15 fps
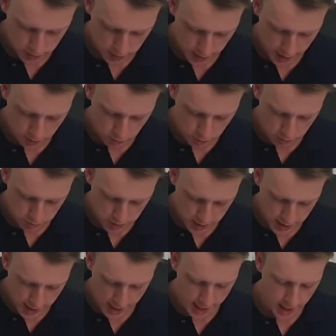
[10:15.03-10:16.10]
that would
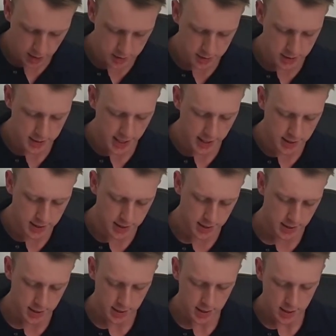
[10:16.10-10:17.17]
be our stated
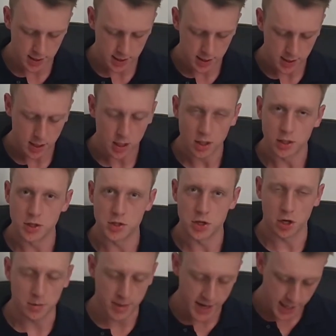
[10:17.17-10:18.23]

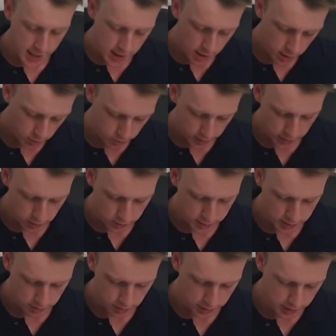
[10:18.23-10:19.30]
domain. We can do a
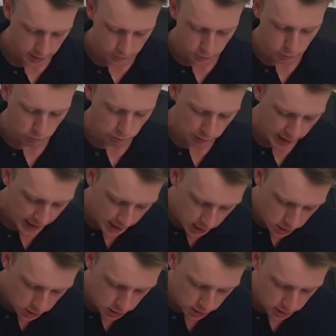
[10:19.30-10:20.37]
similar thing for range,